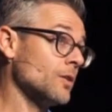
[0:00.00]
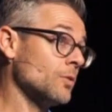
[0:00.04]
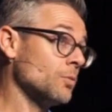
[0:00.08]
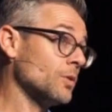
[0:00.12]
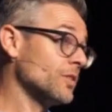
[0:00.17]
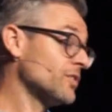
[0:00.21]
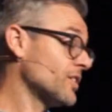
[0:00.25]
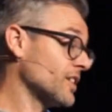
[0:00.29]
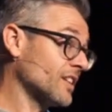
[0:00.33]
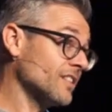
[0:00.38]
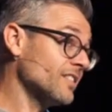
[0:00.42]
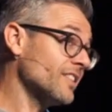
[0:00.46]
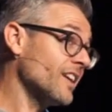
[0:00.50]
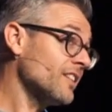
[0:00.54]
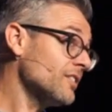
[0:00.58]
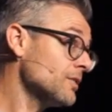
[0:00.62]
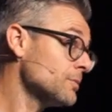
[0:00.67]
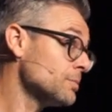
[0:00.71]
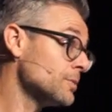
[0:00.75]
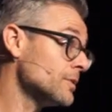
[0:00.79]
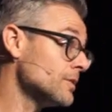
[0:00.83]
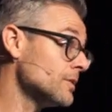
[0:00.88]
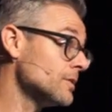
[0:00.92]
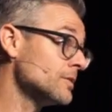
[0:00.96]
what's
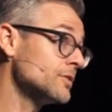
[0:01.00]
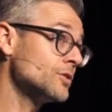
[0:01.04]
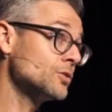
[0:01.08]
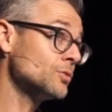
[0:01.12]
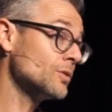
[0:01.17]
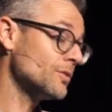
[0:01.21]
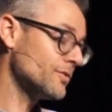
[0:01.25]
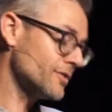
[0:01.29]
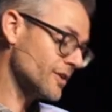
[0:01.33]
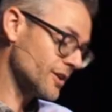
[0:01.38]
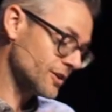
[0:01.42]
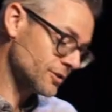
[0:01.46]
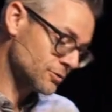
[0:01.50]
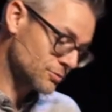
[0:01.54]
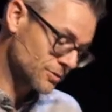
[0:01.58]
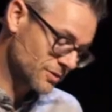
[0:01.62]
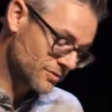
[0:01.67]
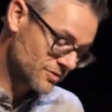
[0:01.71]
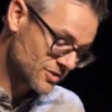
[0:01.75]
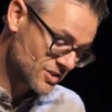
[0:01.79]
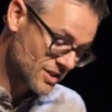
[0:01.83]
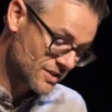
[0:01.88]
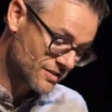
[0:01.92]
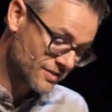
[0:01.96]
accessible to a follower
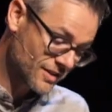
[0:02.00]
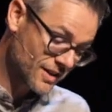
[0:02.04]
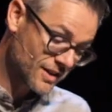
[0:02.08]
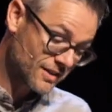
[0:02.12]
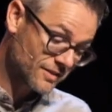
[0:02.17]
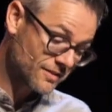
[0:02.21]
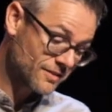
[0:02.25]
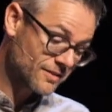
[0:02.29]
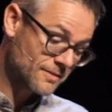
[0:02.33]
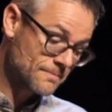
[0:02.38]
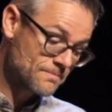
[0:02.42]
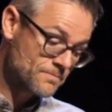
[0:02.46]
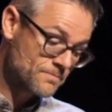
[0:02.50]
of Jesus.